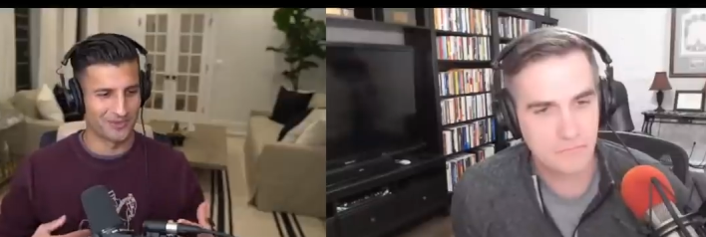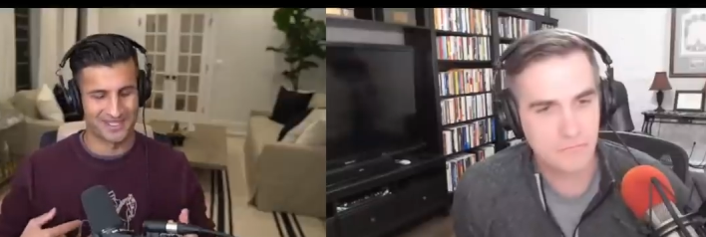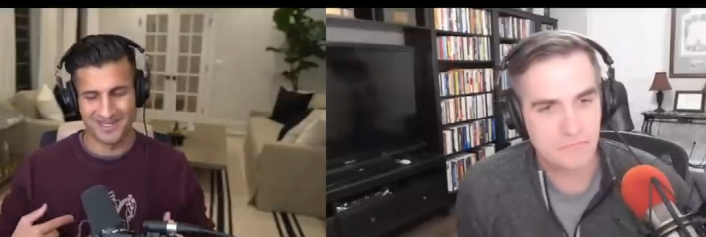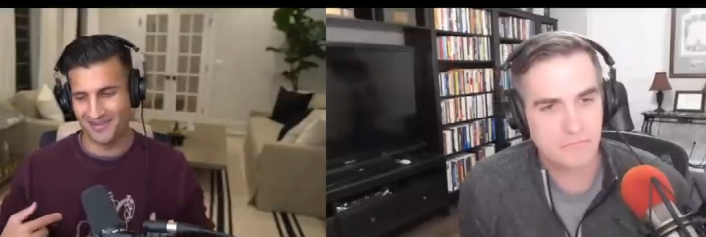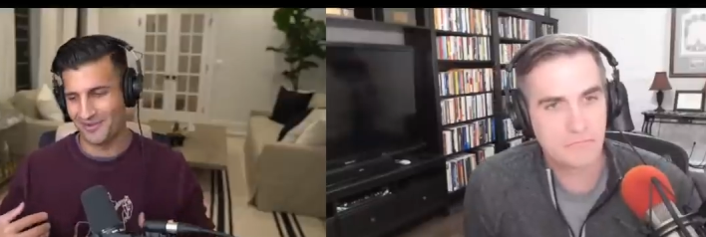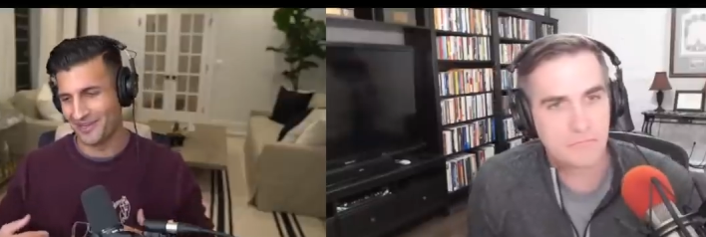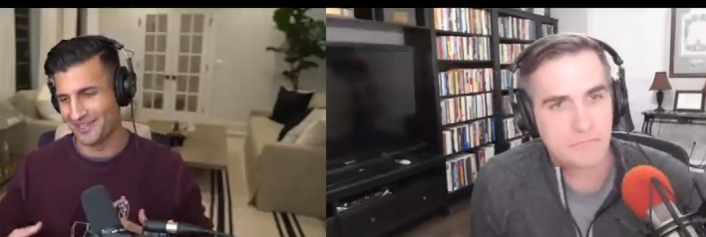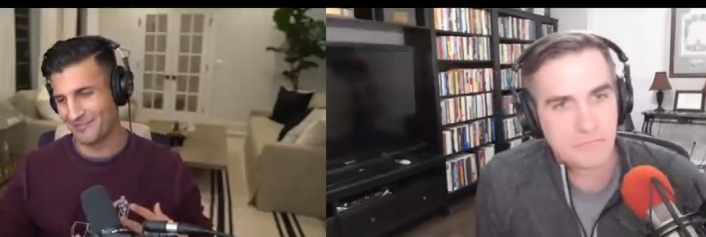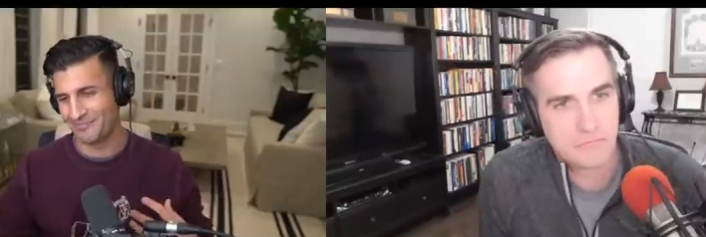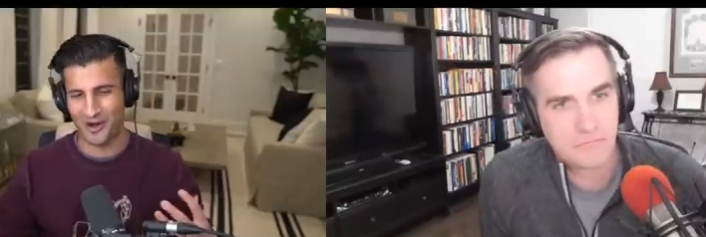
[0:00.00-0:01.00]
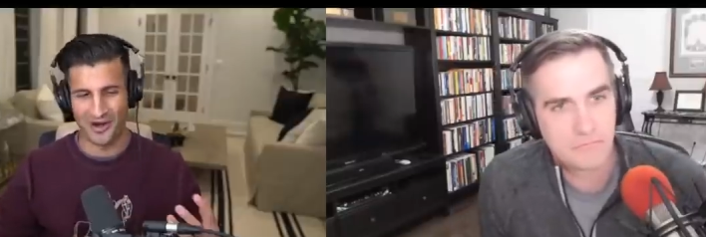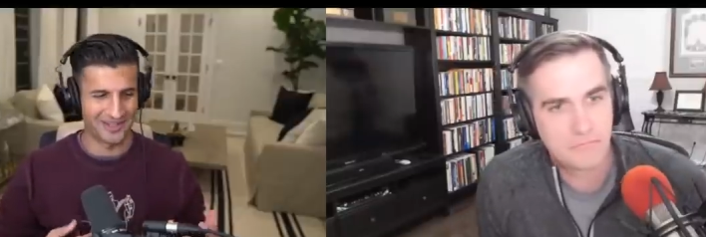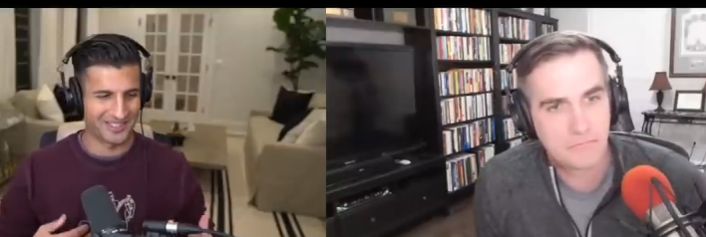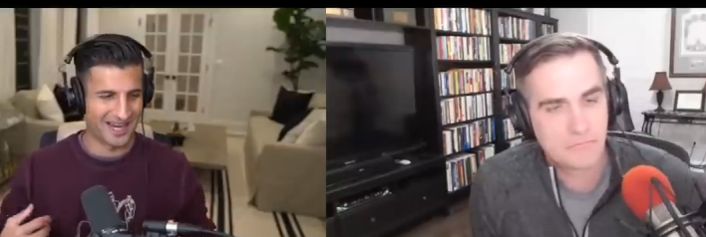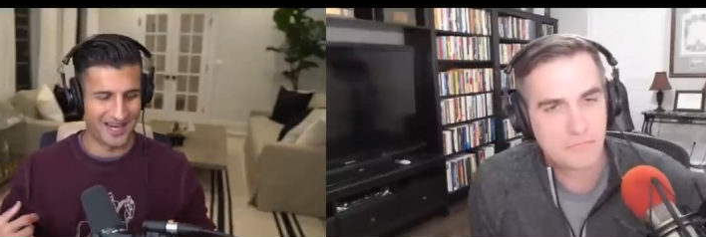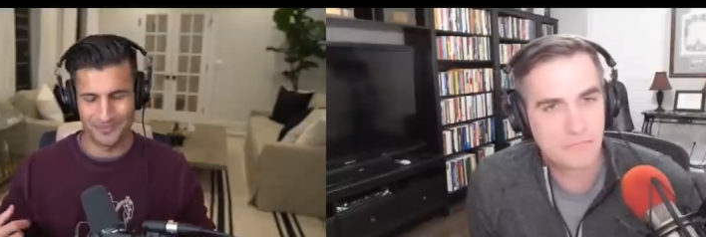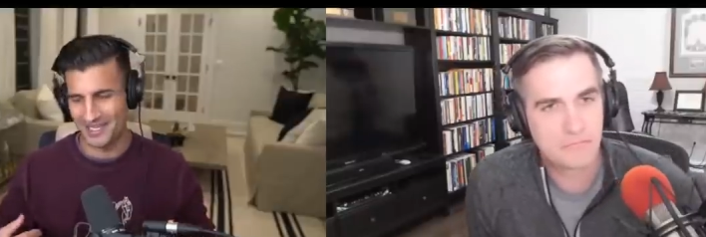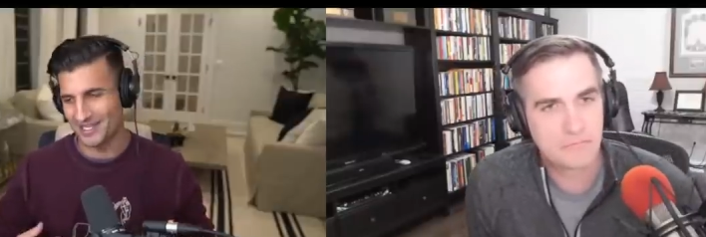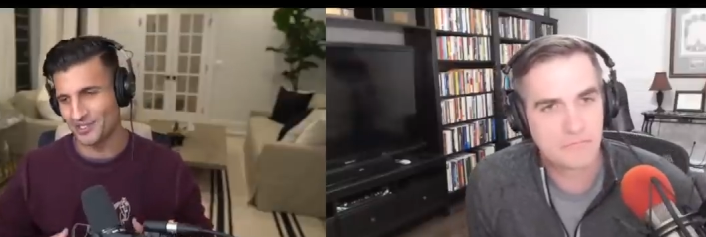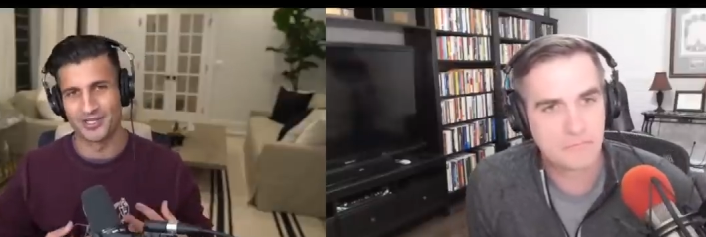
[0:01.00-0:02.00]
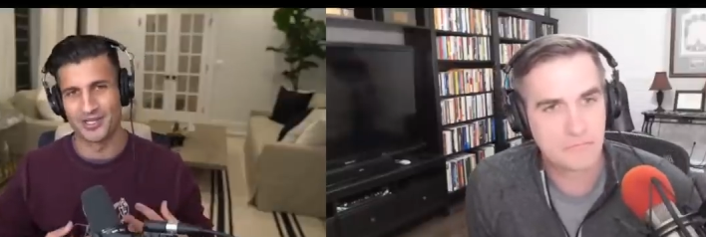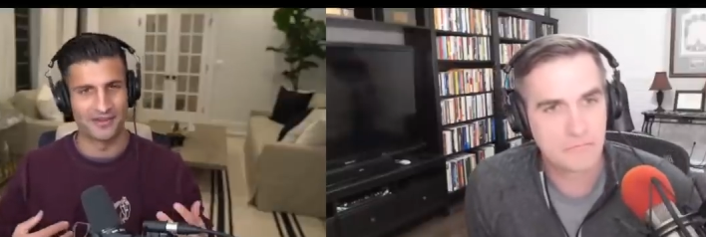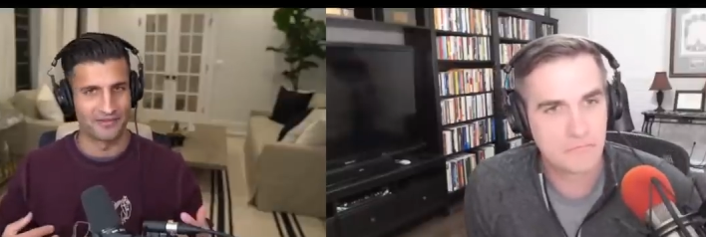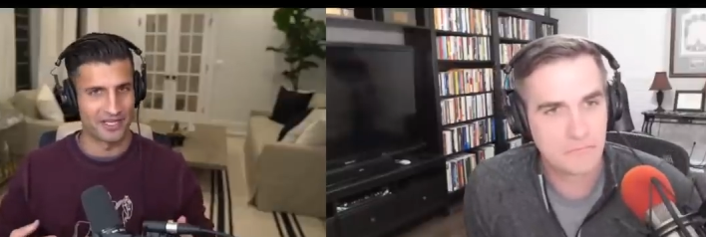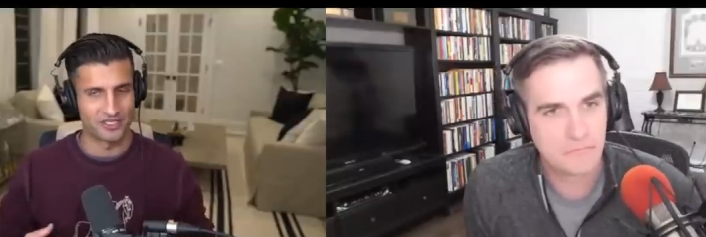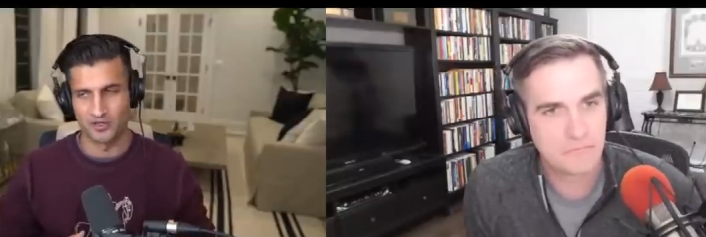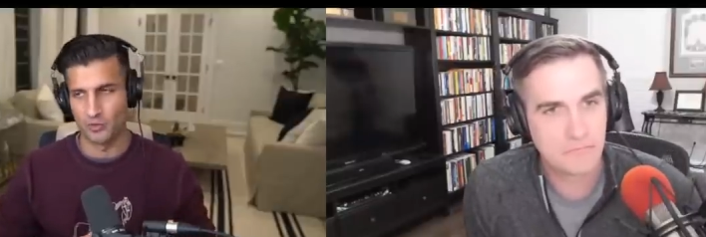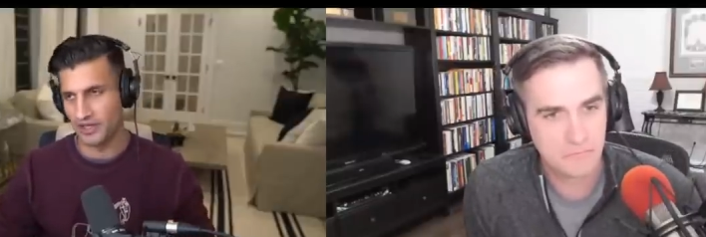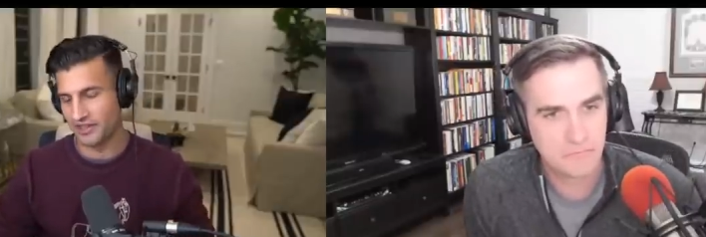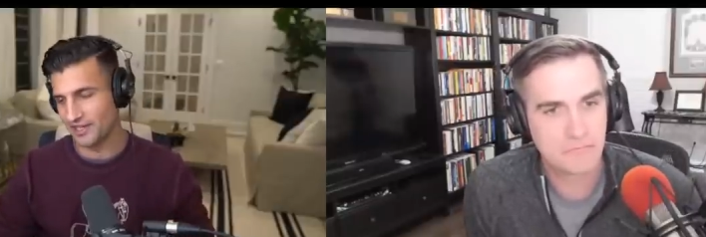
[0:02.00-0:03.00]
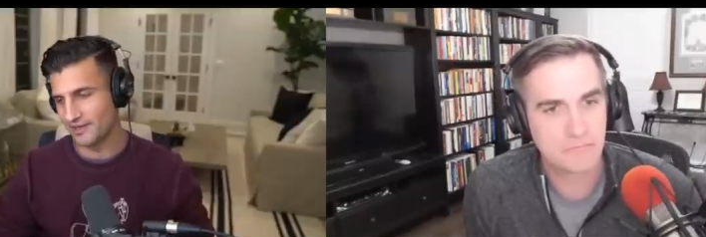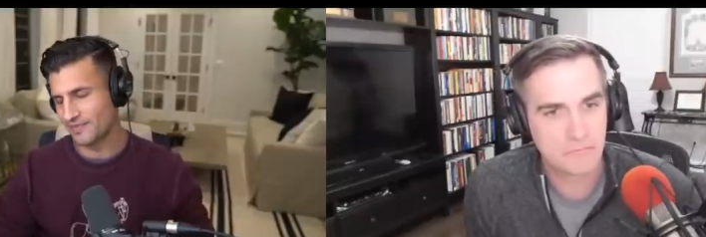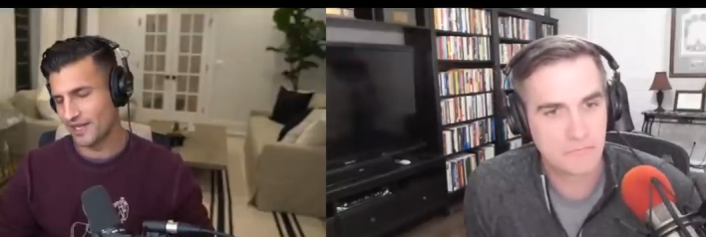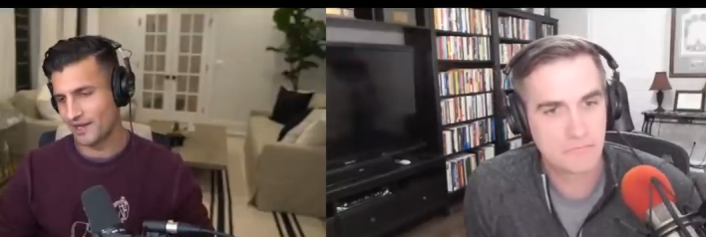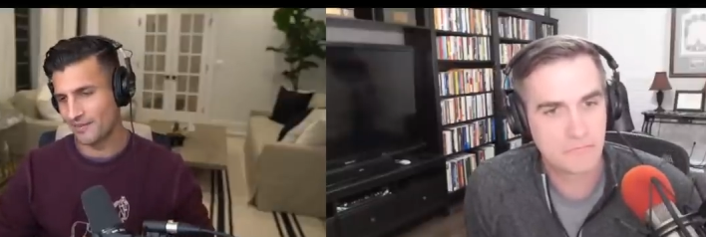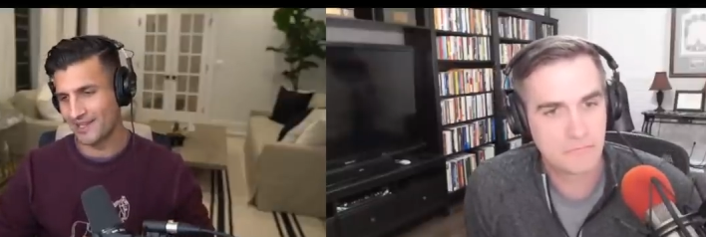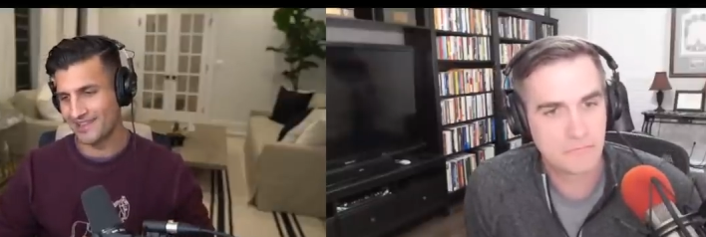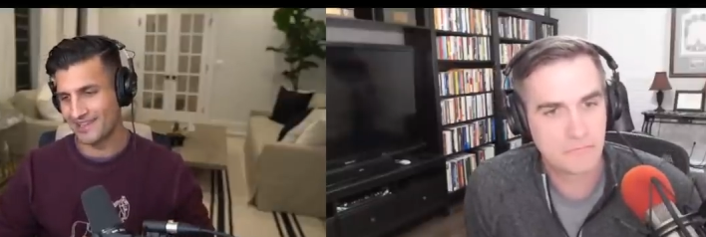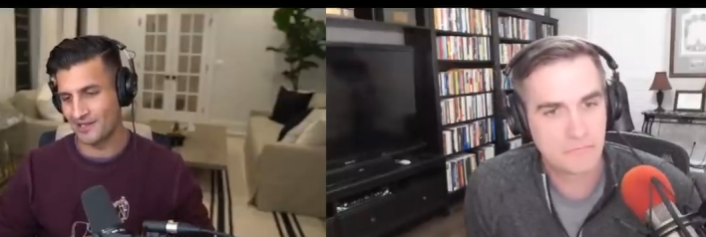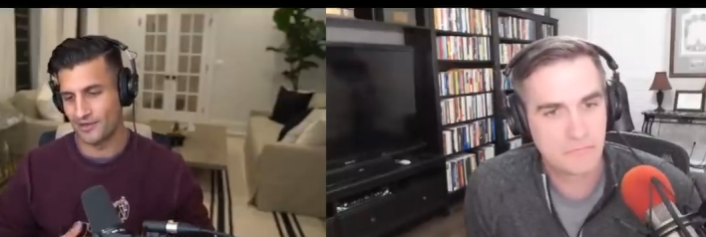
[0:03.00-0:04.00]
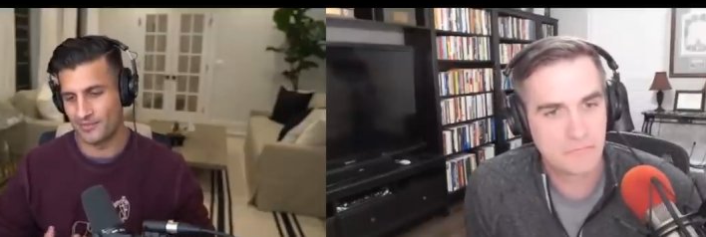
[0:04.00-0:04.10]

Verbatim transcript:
Speaker 1: There was never any like product adaptation, innovation with it, um, and you know the,